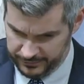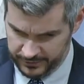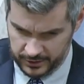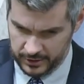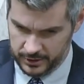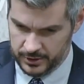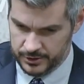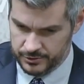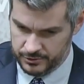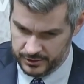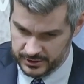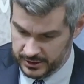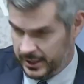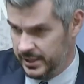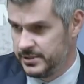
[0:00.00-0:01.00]
African
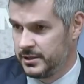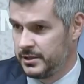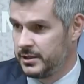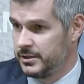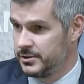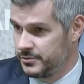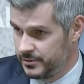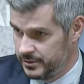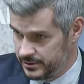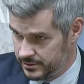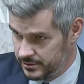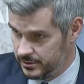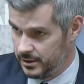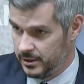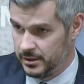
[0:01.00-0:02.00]
countries, Asian
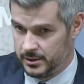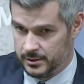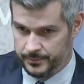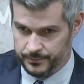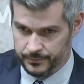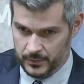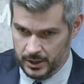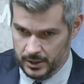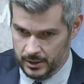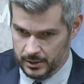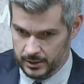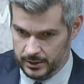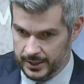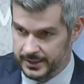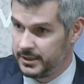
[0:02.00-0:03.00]
countries,
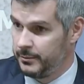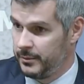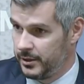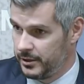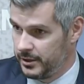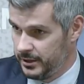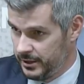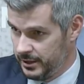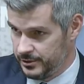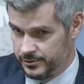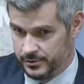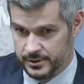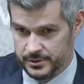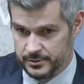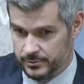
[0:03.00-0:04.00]
Latin American
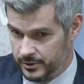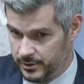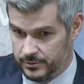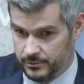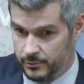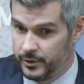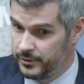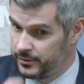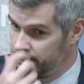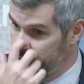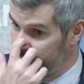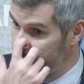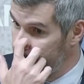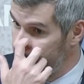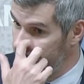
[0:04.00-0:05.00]
countries, with
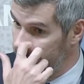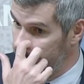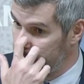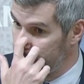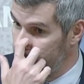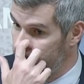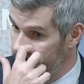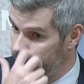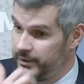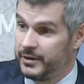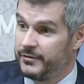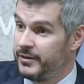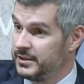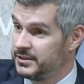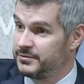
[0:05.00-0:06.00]
North America, where
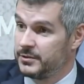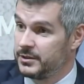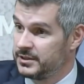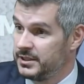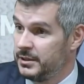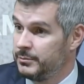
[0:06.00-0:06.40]
we advanced, for